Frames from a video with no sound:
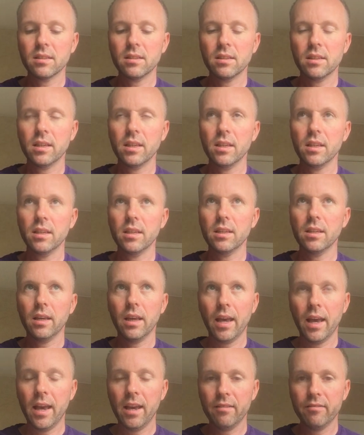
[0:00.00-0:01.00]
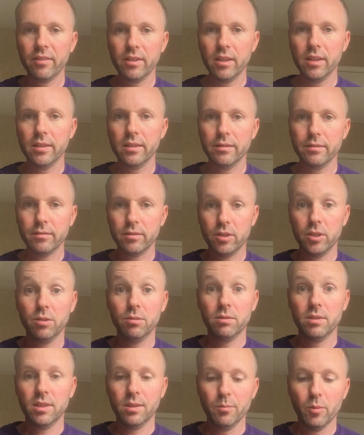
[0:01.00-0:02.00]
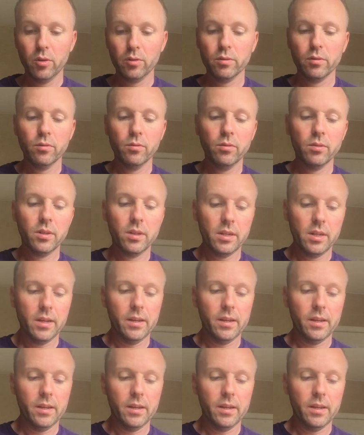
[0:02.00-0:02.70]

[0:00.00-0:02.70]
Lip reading: the heavier duty model,